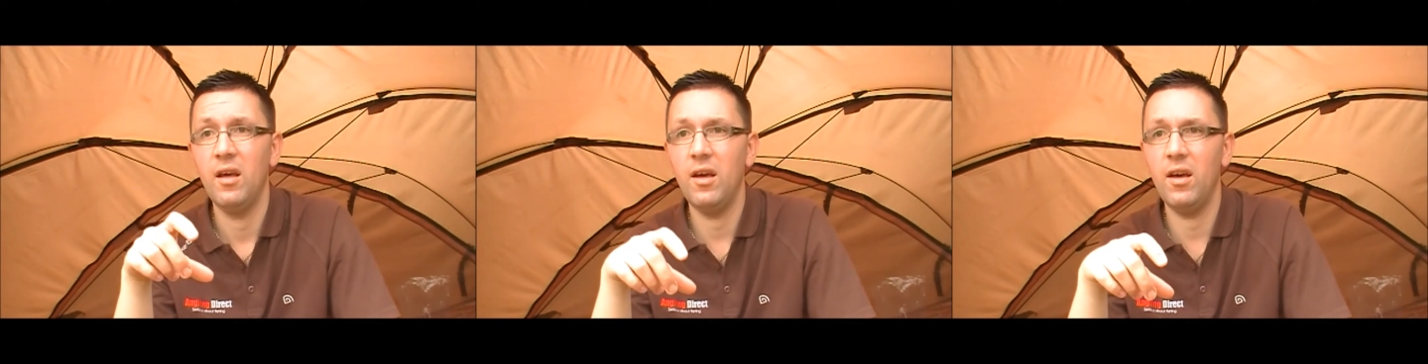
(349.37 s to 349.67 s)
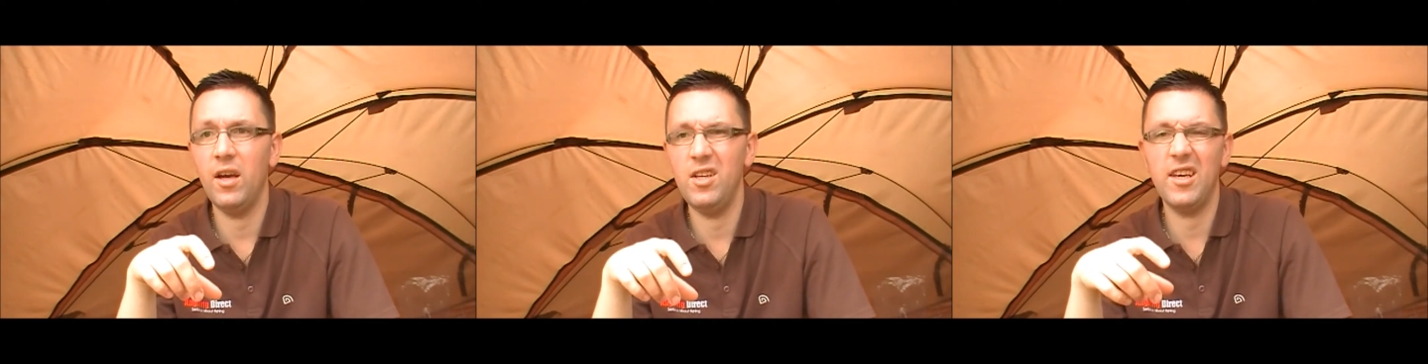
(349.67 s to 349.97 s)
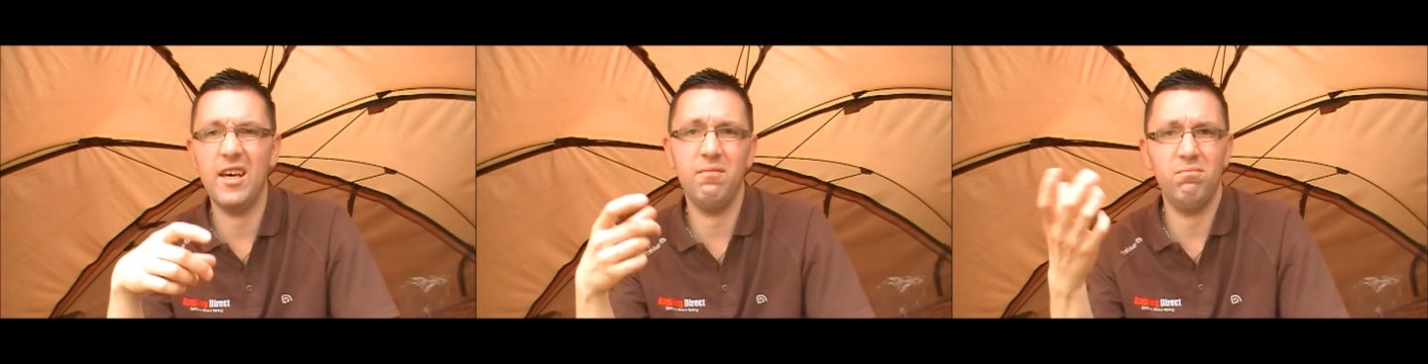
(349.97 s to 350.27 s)
and you
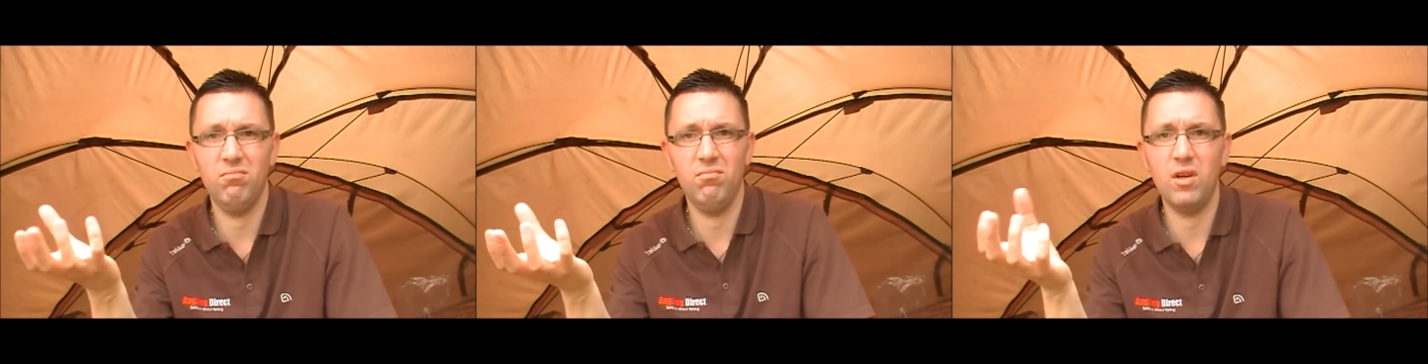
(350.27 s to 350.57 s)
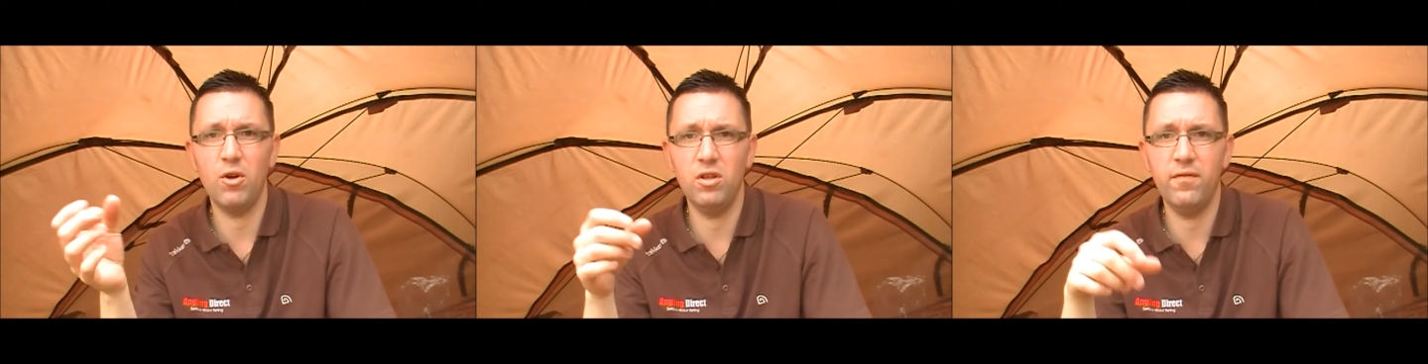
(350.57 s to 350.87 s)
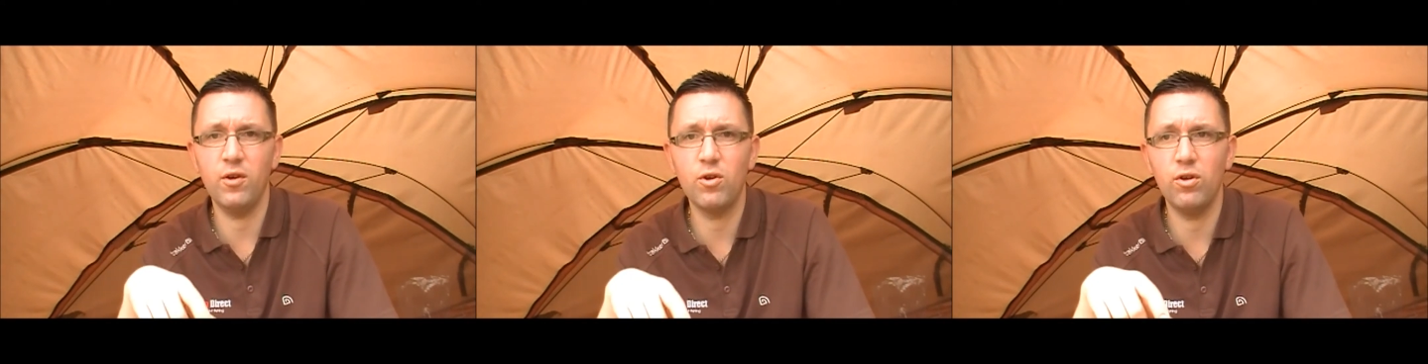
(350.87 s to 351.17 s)
get loads of
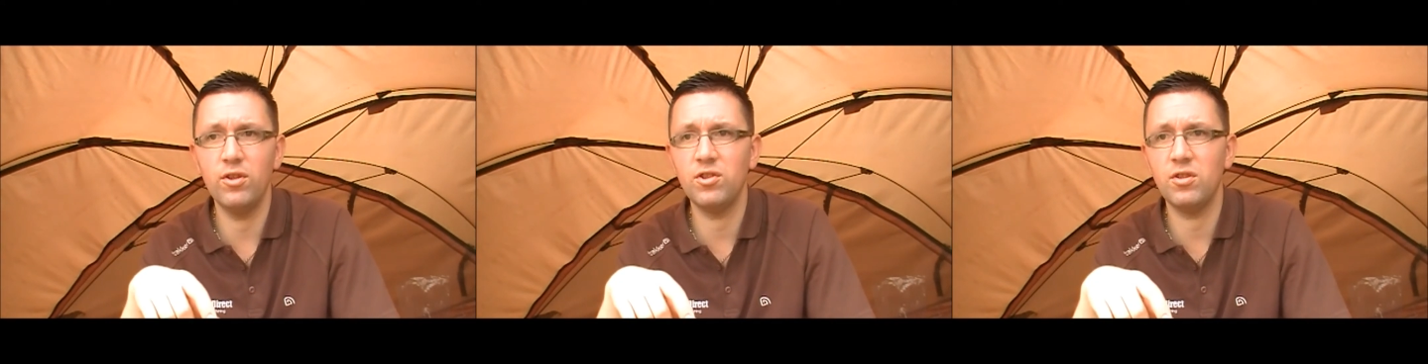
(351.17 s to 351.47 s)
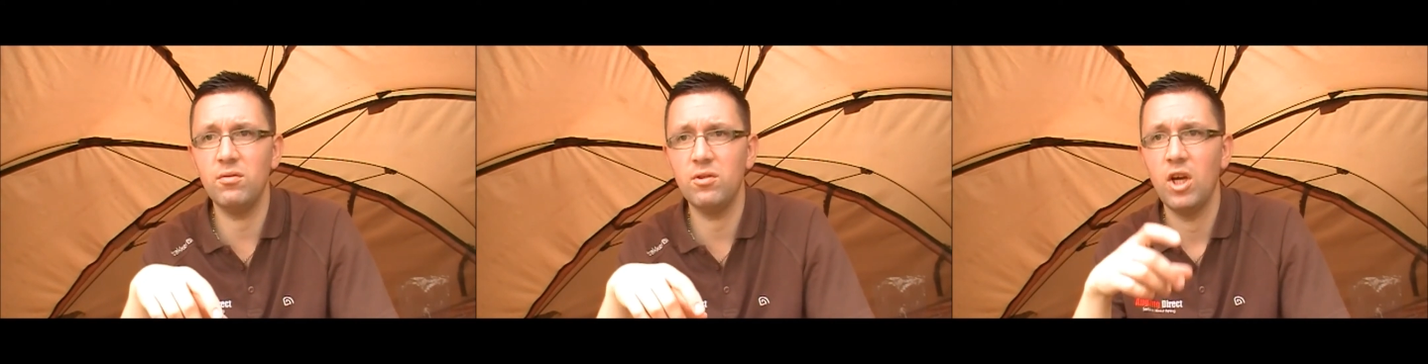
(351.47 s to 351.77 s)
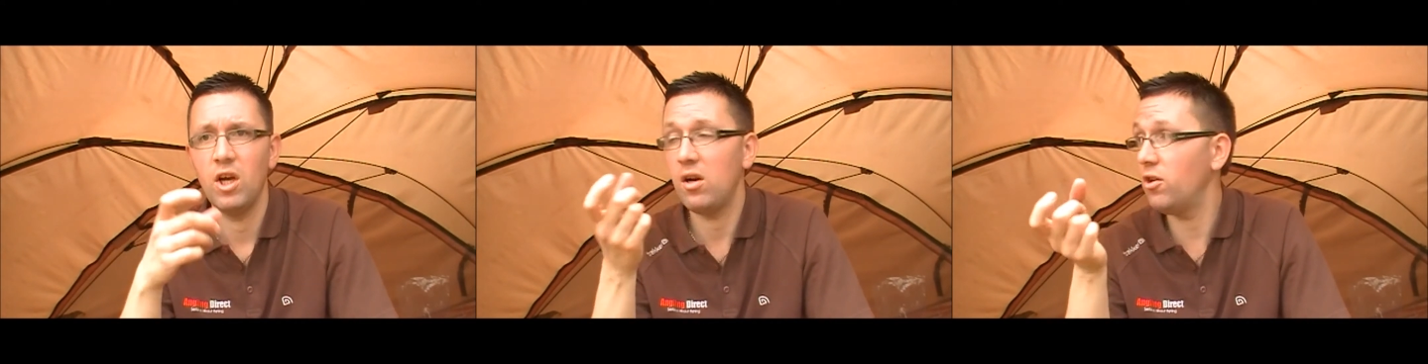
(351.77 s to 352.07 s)
different colours and
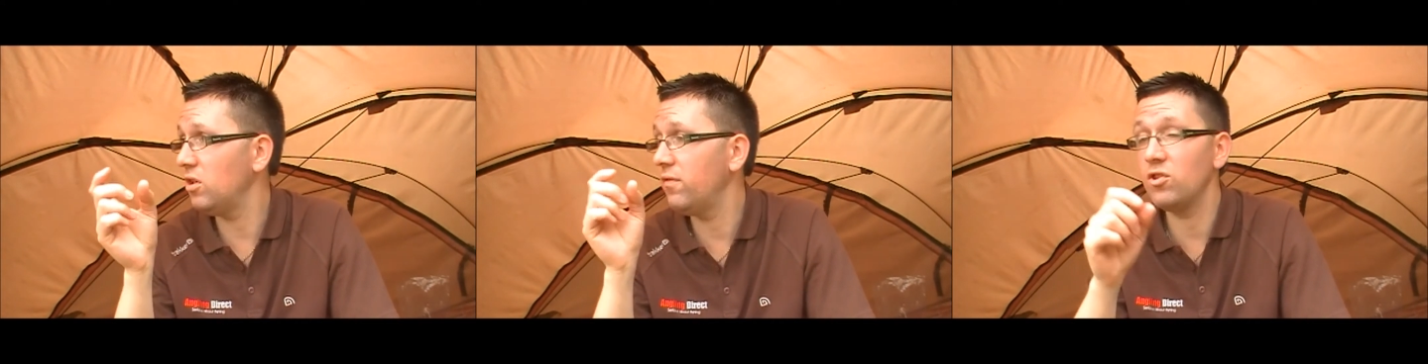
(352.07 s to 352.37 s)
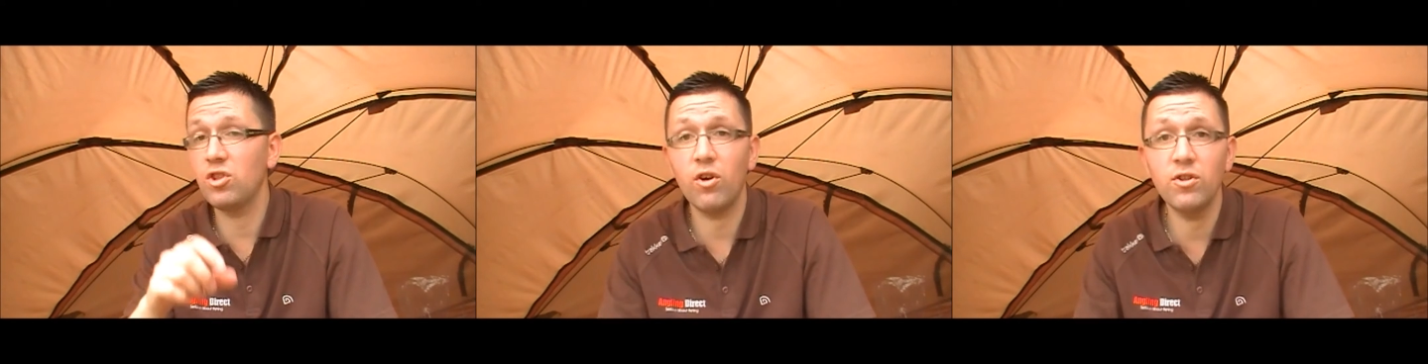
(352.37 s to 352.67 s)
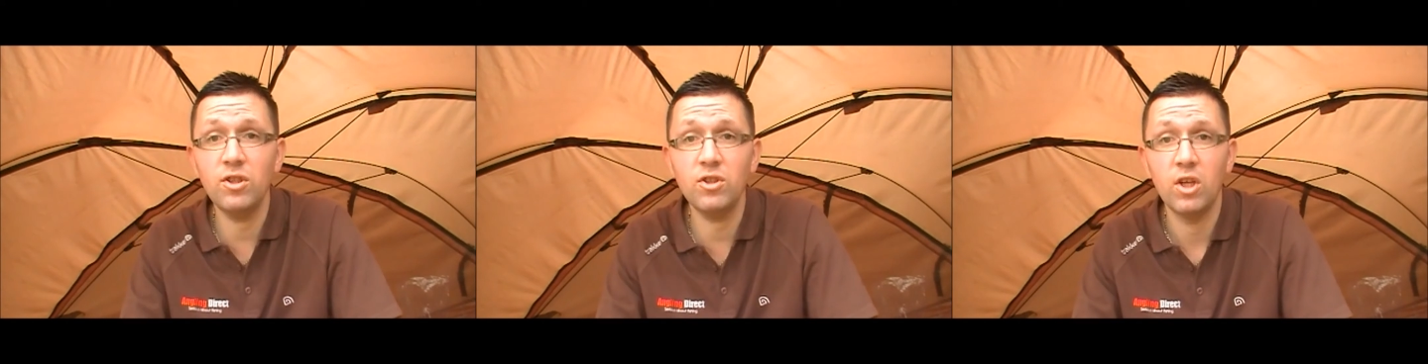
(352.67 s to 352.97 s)
loads of different
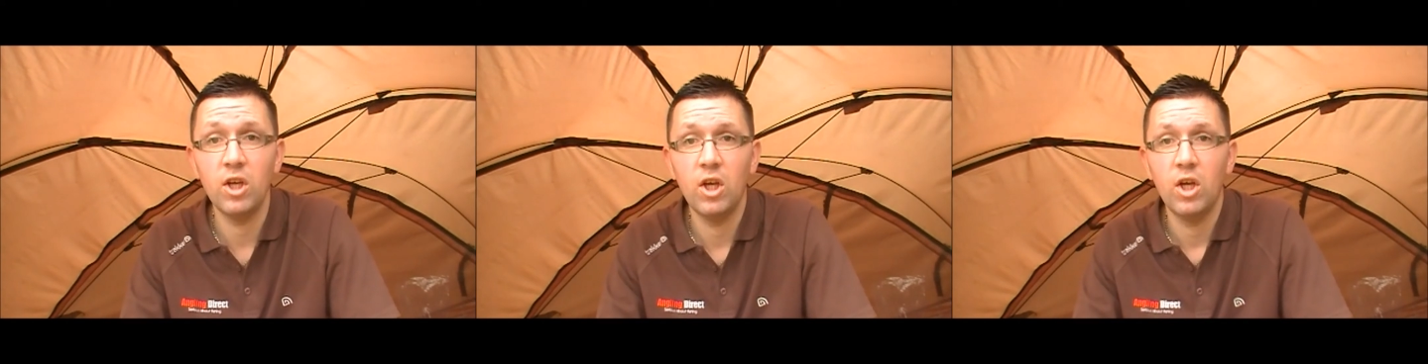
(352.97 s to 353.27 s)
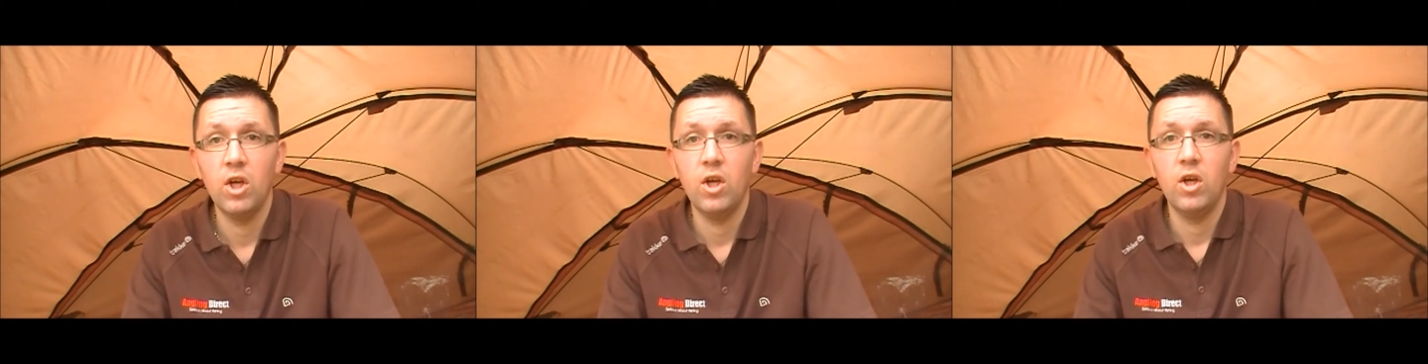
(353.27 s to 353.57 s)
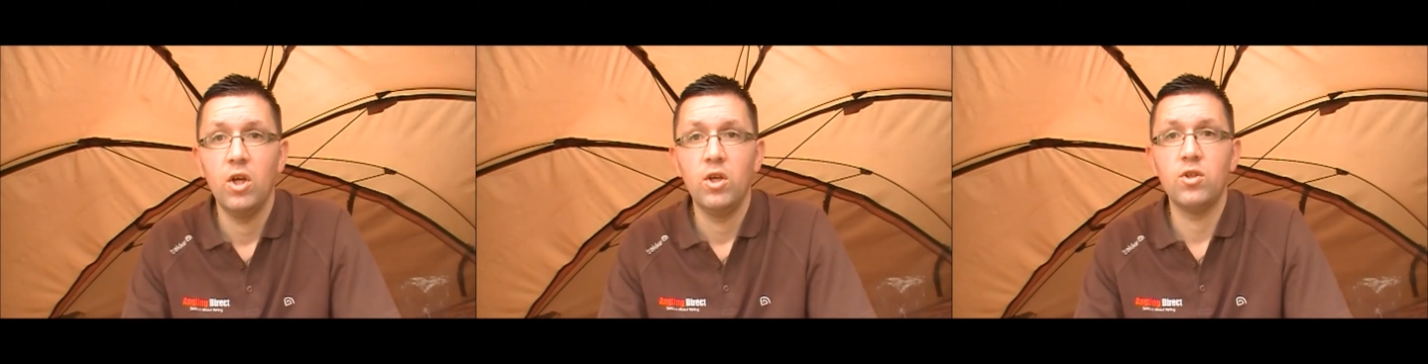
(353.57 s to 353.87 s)
sizes.
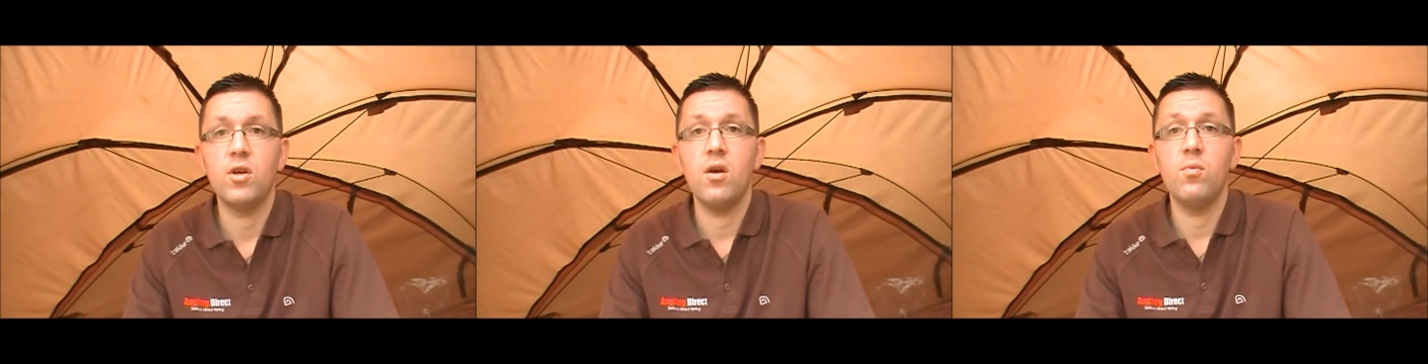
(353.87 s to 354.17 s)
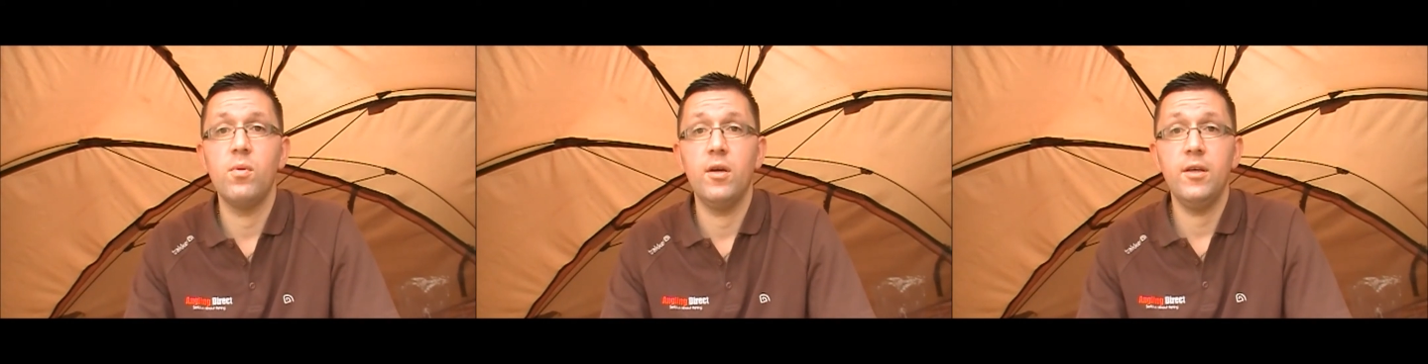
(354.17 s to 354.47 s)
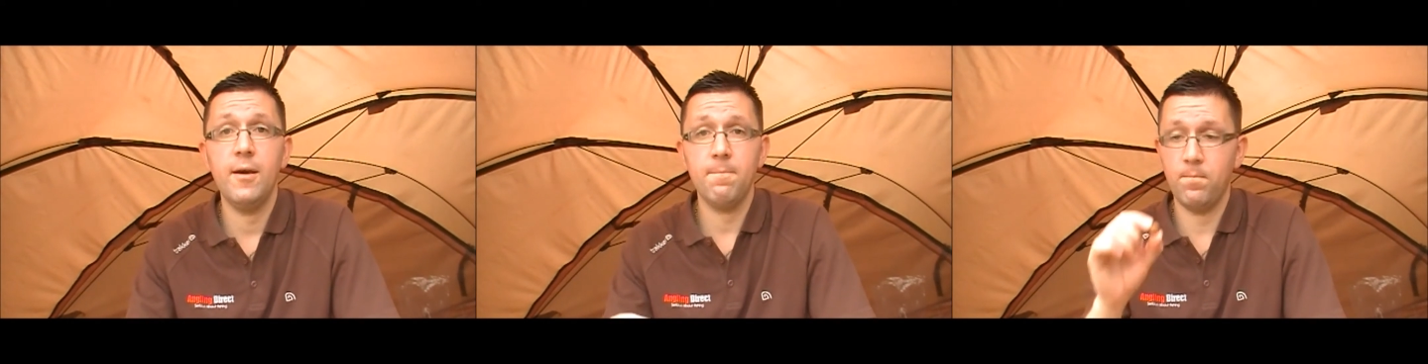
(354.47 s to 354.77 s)
So yep,